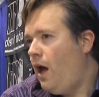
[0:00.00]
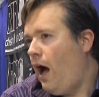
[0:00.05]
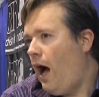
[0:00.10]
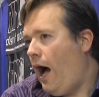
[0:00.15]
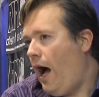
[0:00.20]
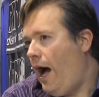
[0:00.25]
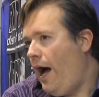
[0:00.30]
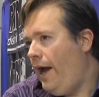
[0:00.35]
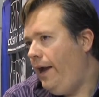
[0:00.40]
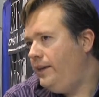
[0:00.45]

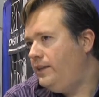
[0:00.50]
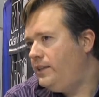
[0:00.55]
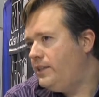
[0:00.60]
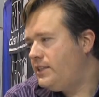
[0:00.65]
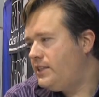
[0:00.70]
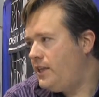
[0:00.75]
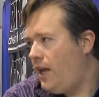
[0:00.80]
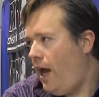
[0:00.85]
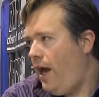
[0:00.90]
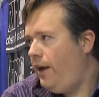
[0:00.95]
I
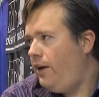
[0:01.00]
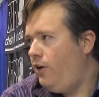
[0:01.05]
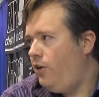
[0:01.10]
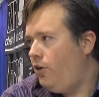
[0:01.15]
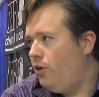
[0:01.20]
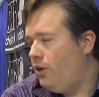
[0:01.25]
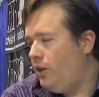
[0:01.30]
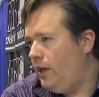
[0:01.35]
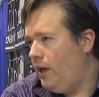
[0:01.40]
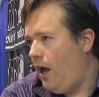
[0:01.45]
decided
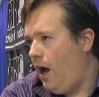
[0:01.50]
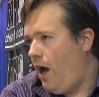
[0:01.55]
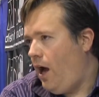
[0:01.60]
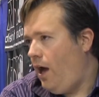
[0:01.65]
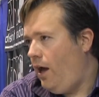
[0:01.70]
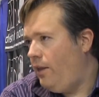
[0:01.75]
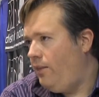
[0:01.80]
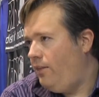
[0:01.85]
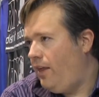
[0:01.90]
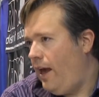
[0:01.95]
early
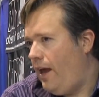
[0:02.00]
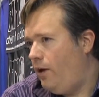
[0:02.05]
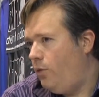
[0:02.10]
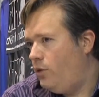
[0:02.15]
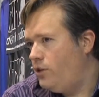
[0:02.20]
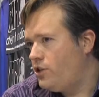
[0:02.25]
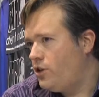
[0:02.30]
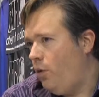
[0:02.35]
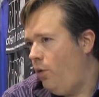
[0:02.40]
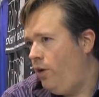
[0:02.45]
on that it
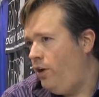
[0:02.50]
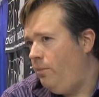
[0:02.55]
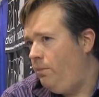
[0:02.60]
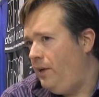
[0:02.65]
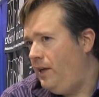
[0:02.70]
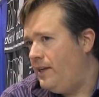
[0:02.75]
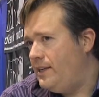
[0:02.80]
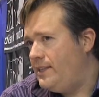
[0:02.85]
was going to be a